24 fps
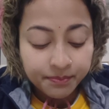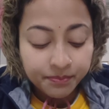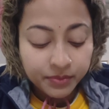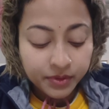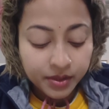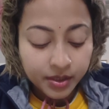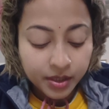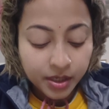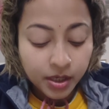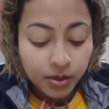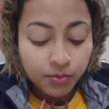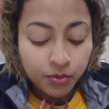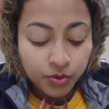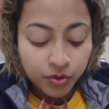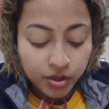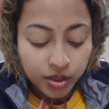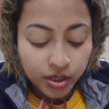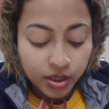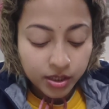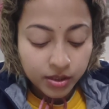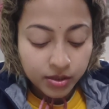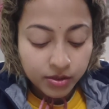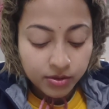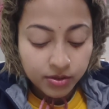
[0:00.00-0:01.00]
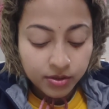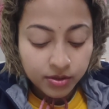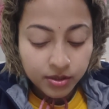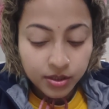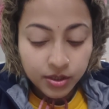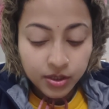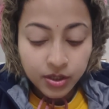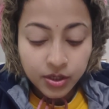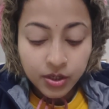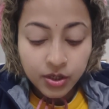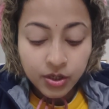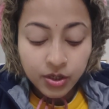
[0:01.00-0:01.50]
Communicate.
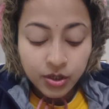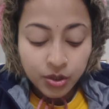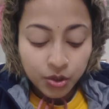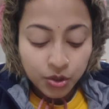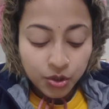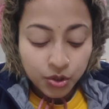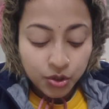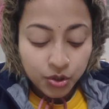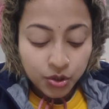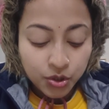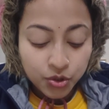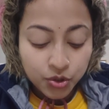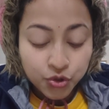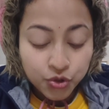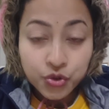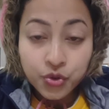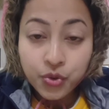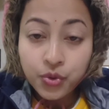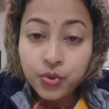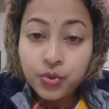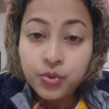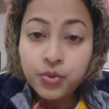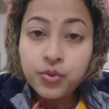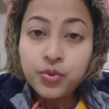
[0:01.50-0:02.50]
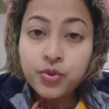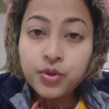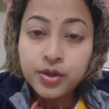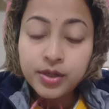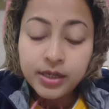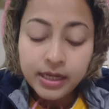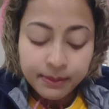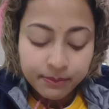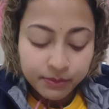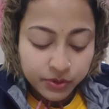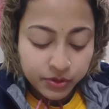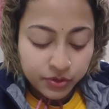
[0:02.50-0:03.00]
Show,
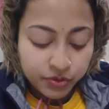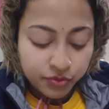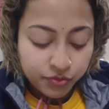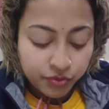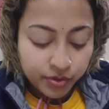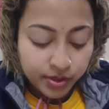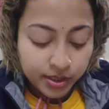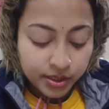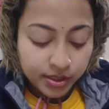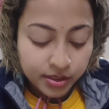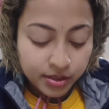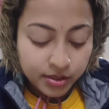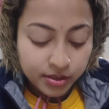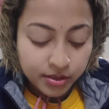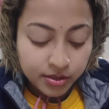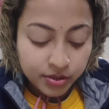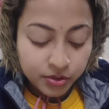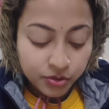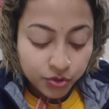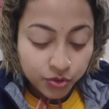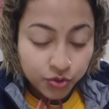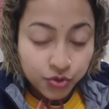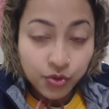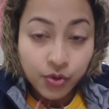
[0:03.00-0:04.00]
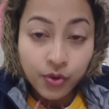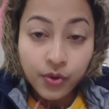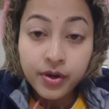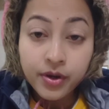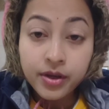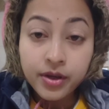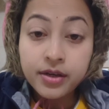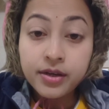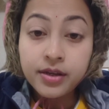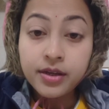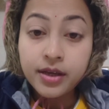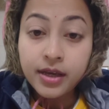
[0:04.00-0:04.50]
demonstrate, join,
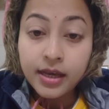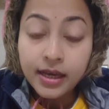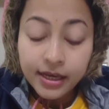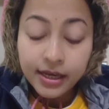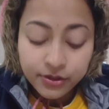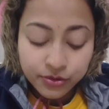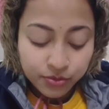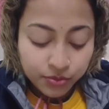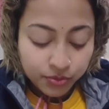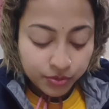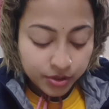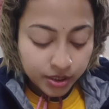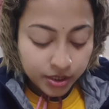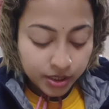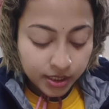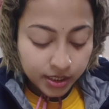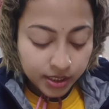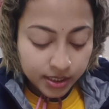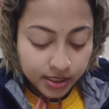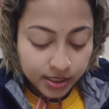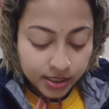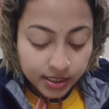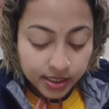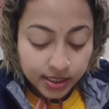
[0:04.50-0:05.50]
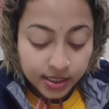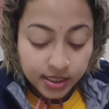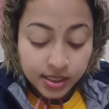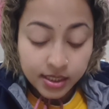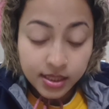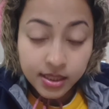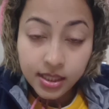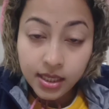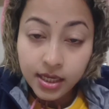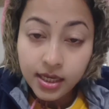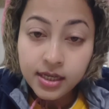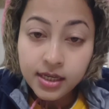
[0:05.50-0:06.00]
associate,
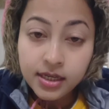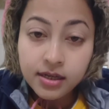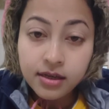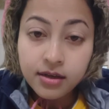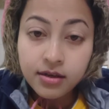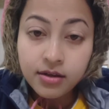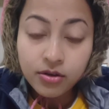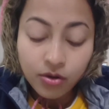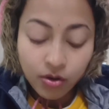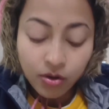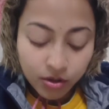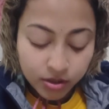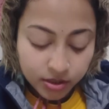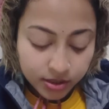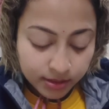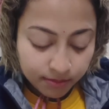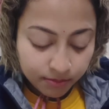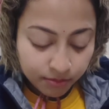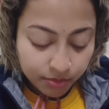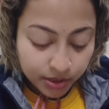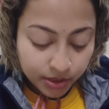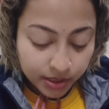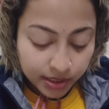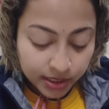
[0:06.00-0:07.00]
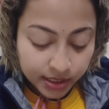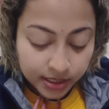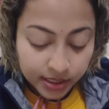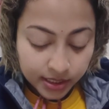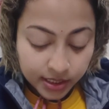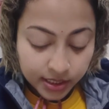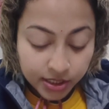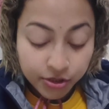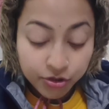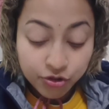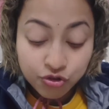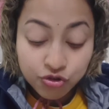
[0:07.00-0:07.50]
think, contemplate,
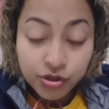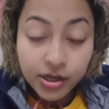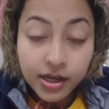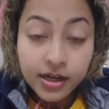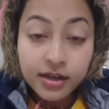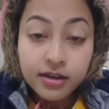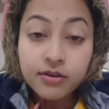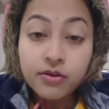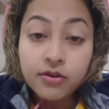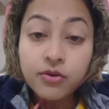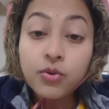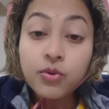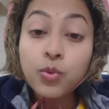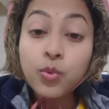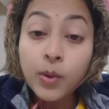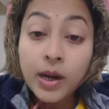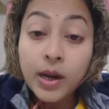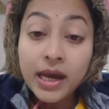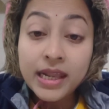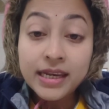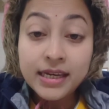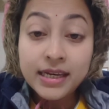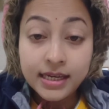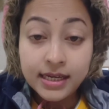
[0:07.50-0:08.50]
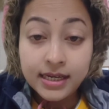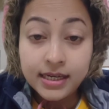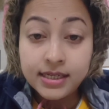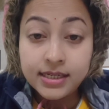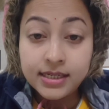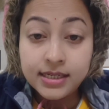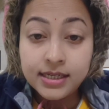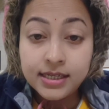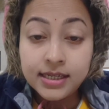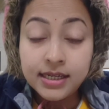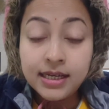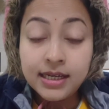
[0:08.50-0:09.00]
check, validate.
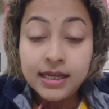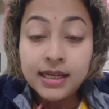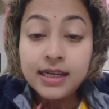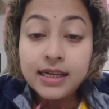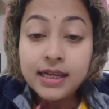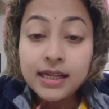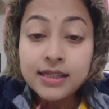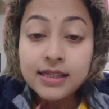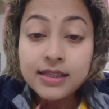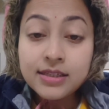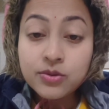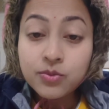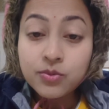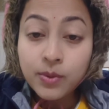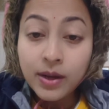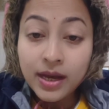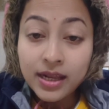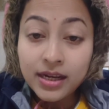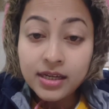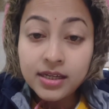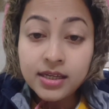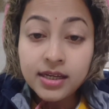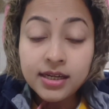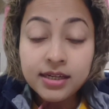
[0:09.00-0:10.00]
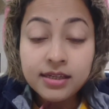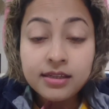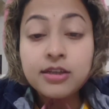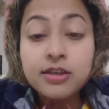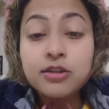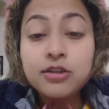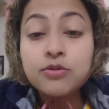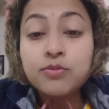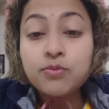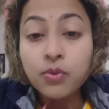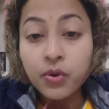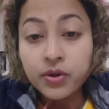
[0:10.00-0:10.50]
Let's validate these
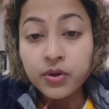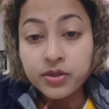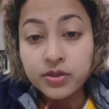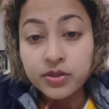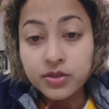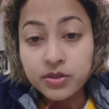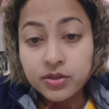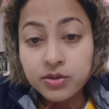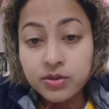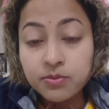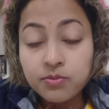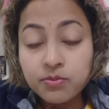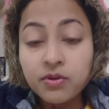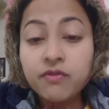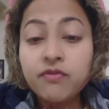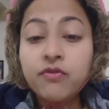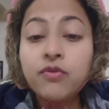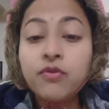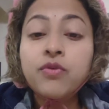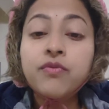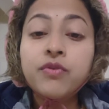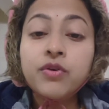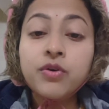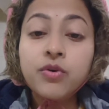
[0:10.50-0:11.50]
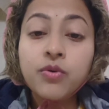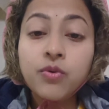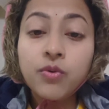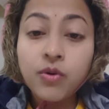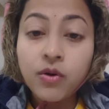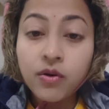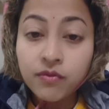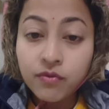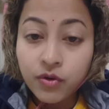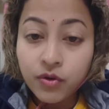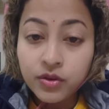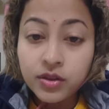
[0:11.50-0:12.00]
points before we go on
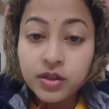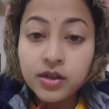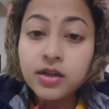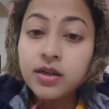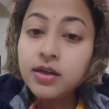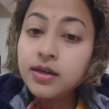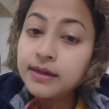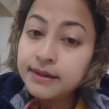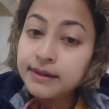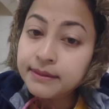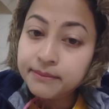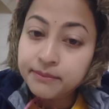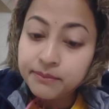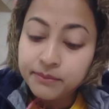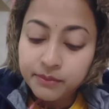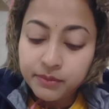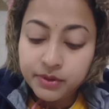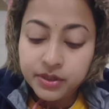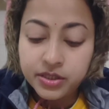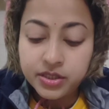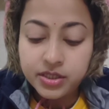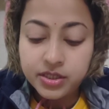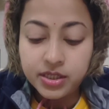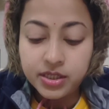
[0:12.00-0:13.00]
for the meeting.